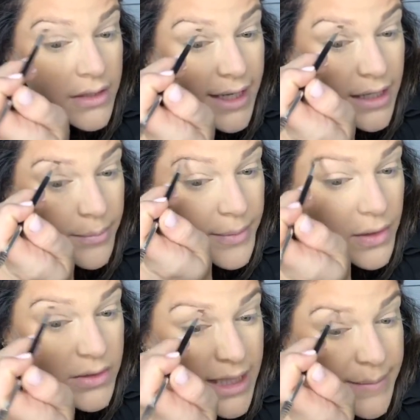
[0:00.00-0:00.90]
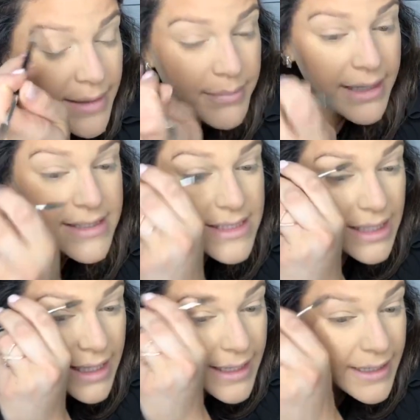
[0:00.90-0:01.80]
kind of build like my
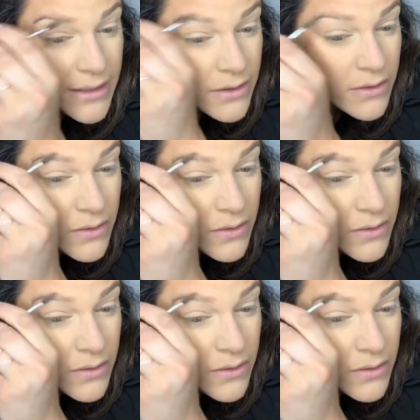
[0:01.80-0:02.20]
baseline,